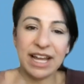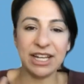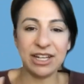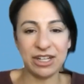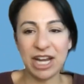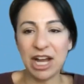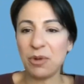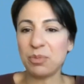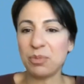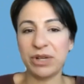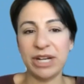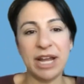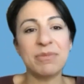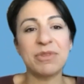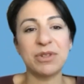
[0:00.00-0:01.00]
I could help
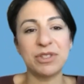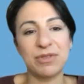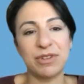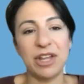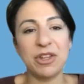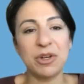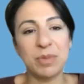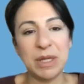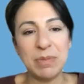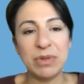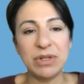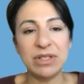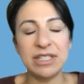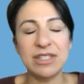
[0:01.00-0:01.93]
preempt those for other people.